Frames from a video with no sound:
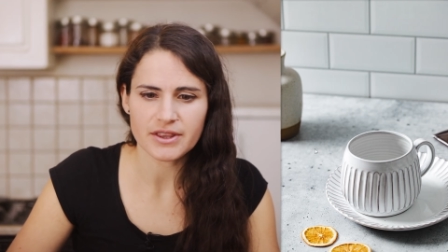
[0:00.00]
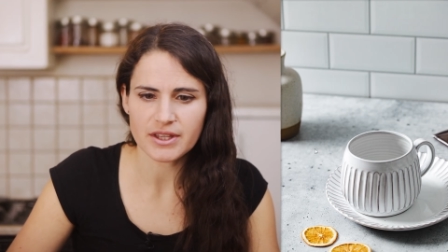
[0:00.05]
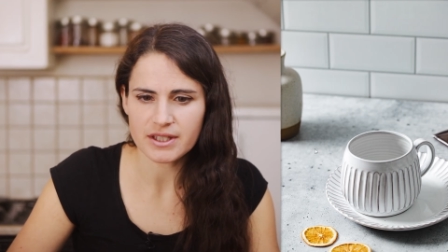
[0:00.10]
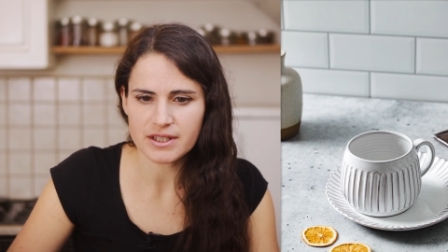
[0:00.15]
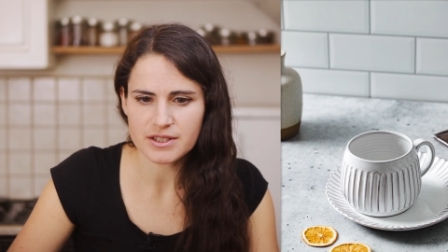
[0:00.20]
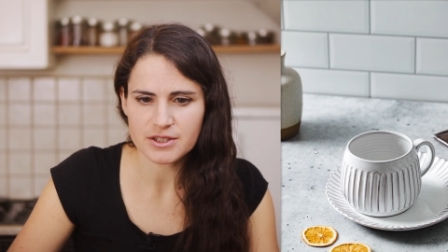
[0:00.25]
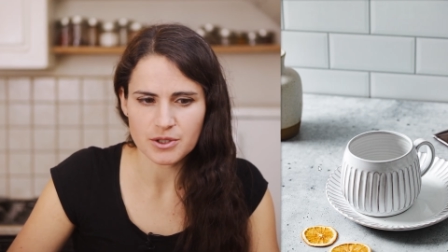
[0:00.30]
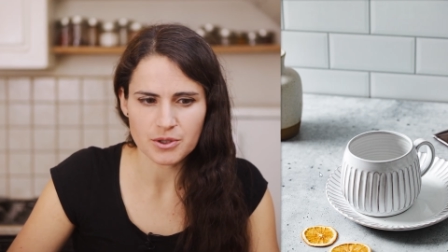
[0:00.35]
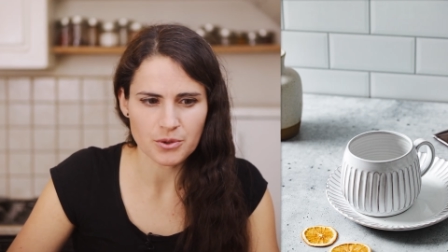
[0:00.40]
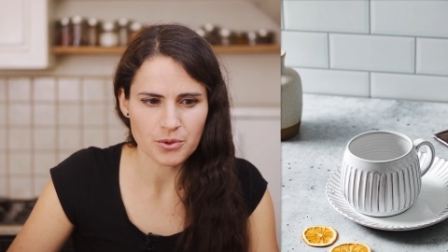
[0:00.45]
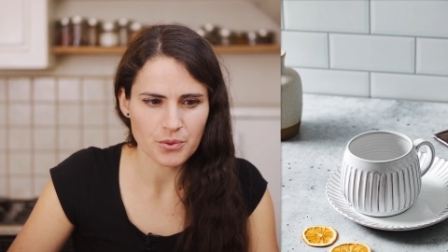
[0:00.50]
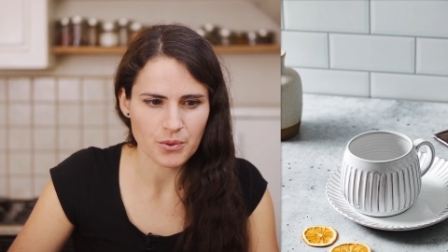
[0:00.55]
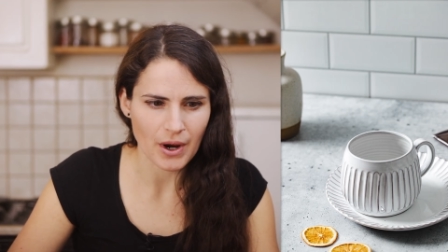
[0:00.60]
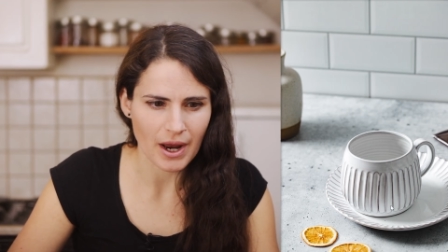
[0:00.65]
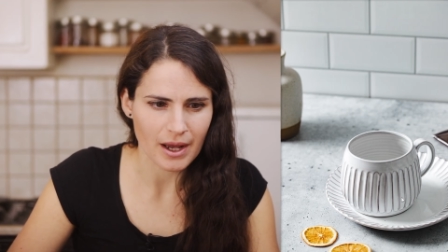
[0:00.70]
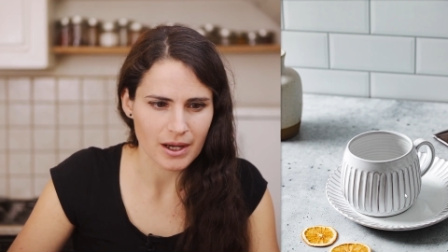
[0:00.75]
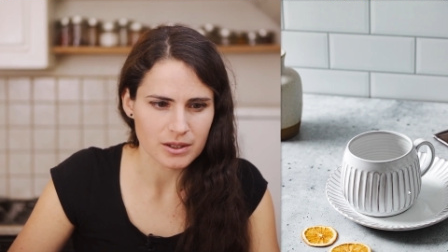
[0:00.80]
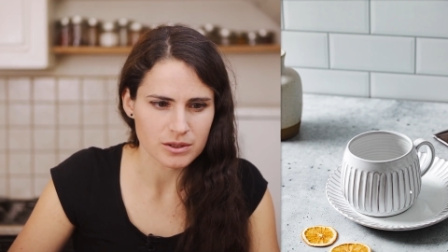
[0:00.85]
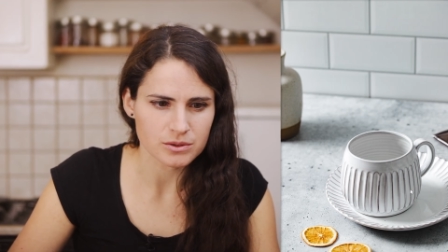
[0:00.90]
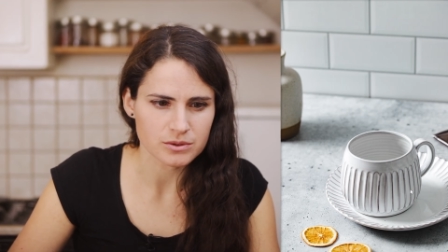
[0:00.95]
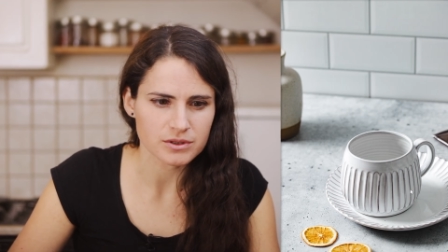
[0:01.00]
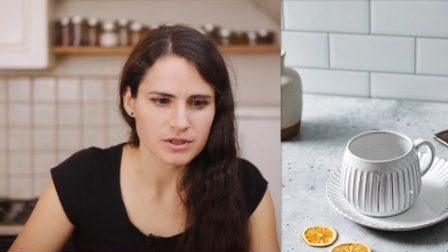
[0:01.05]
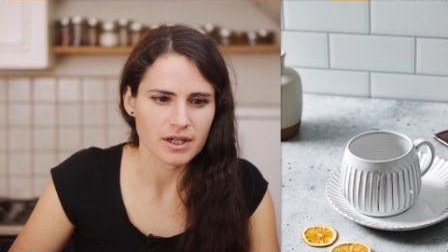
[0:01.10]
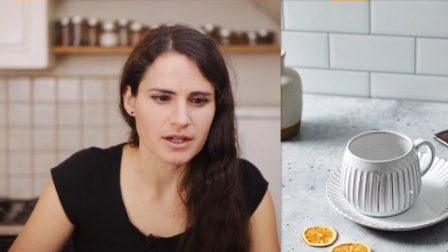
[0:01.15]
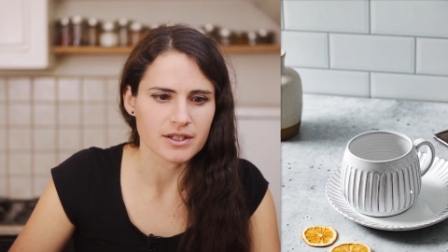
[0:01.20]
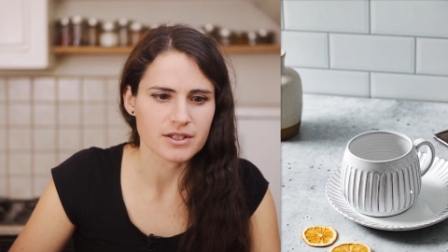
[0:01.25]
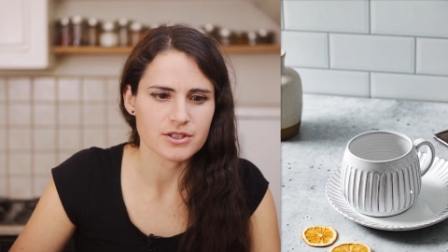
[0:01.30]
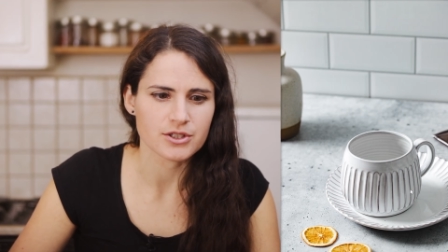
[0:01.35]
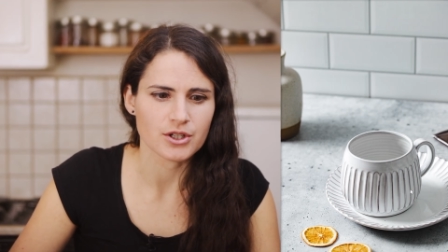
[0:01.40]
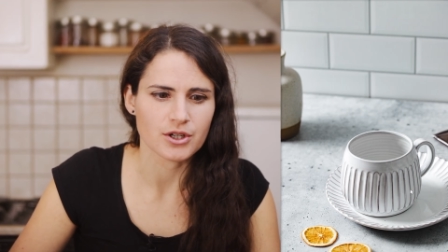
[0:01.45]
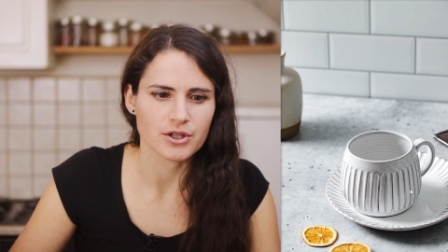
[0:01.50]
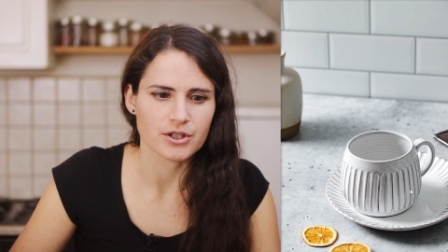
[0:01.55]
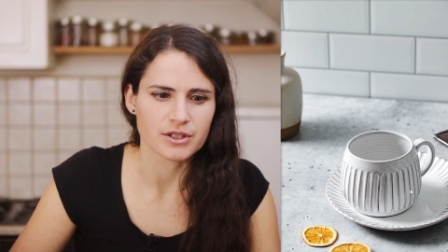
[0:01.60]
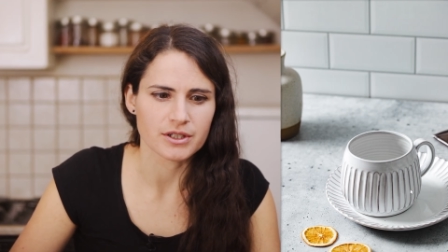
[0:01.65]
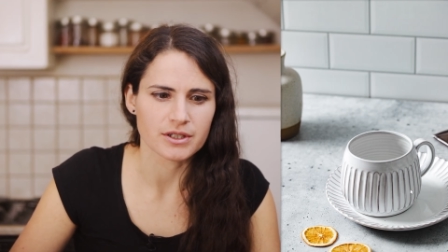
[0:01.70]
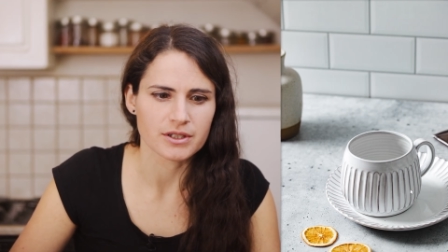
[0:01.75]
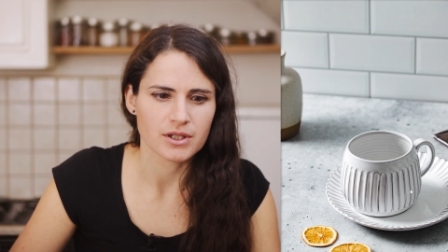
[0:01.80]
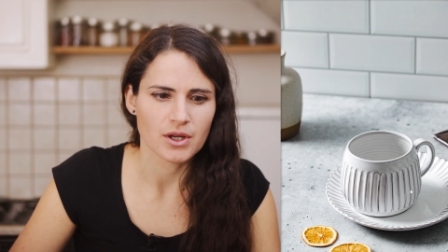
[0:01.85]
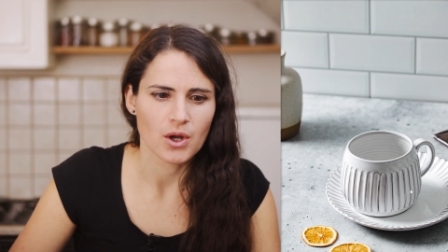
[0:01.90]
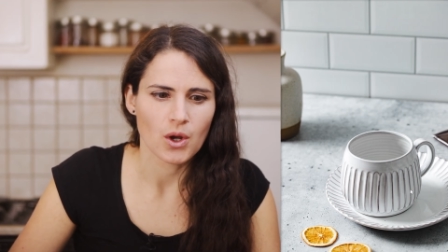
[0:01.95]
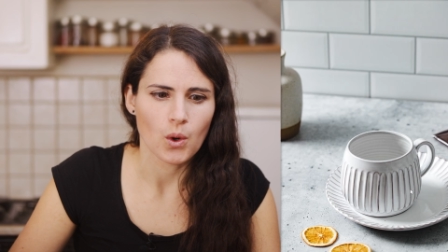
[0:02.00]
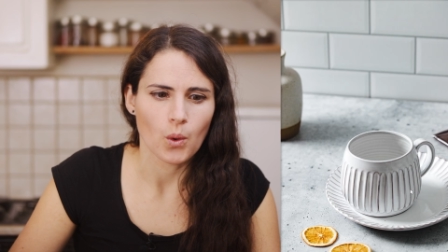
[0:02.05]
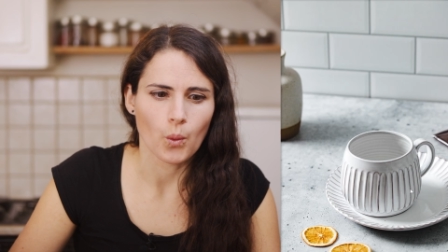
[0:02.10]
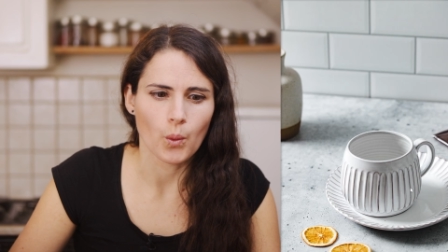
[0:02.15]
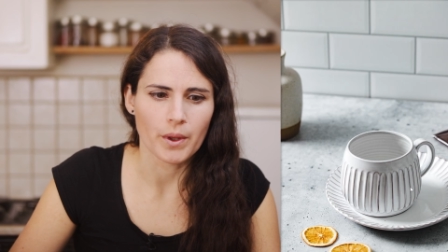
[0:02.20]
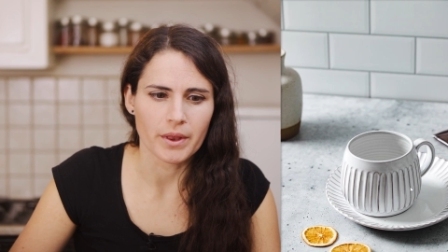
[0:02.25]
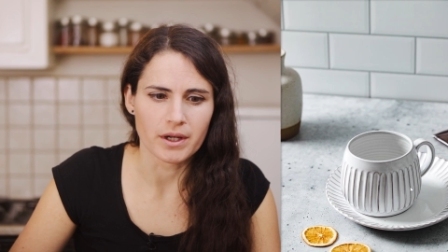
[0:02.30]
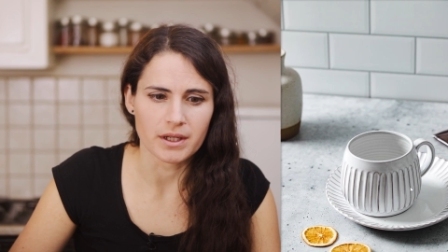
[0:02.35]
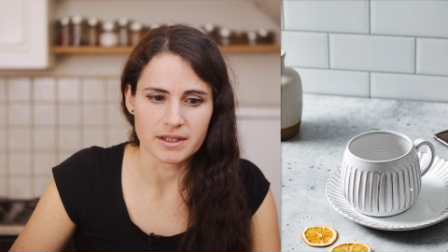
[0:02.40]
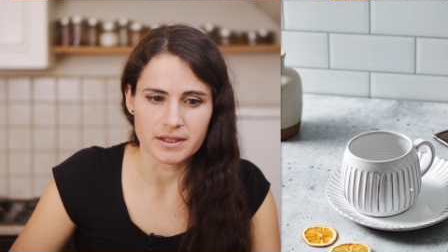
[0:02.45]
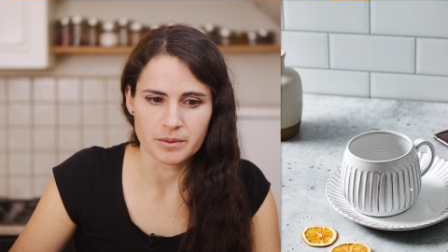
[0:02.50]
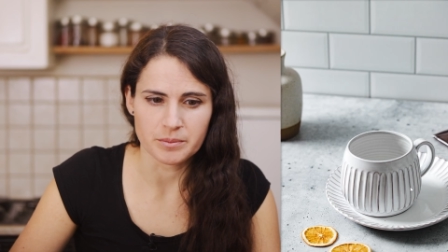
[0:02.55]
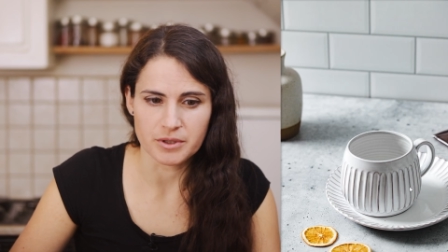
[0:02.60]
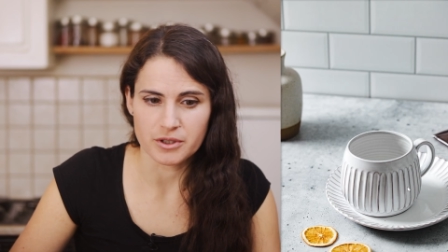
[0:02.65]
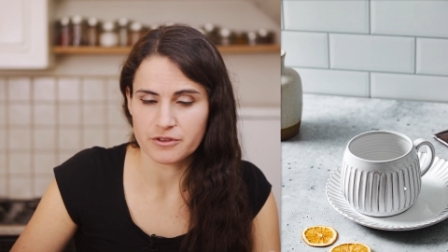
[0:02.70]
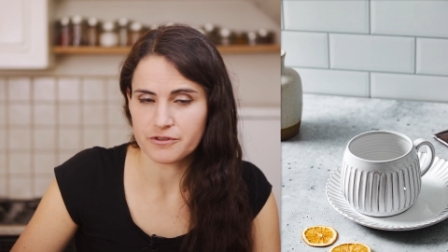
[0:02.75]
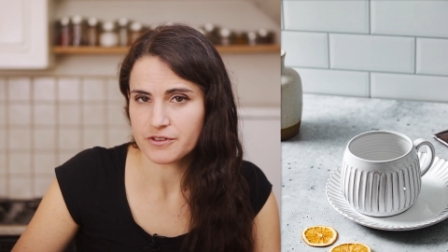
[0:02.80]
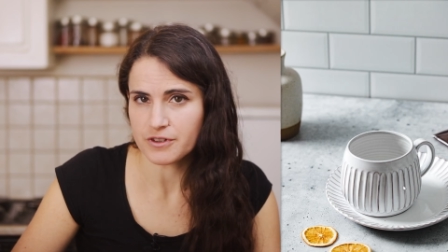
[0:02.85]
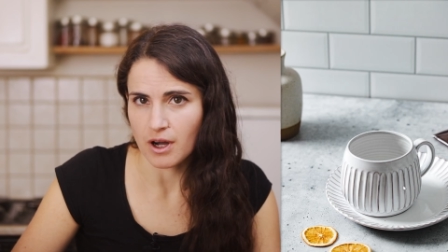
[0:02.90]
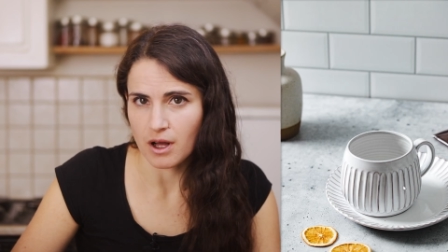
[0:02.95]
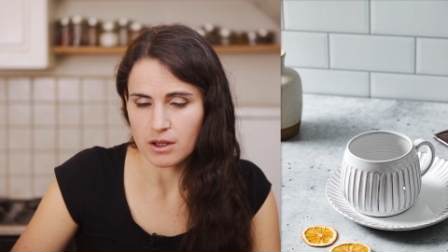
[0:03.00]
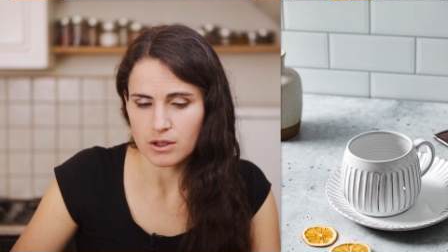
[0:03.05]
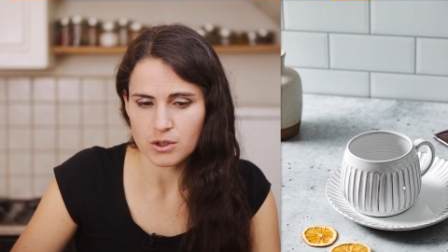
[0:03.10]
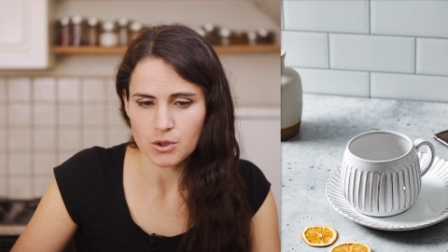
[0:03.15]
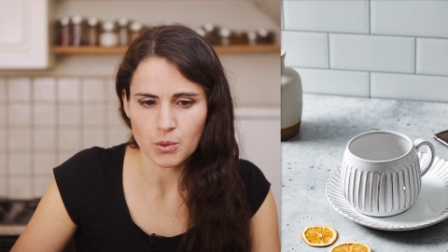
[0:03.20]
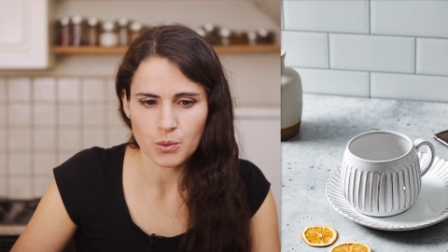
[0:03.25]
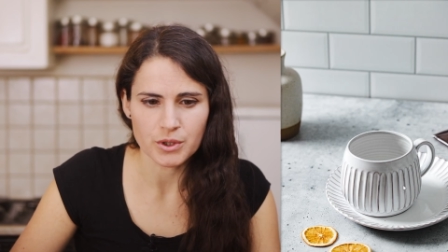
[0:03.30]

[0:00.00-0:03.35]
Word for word: things around. I started with a little bit of color,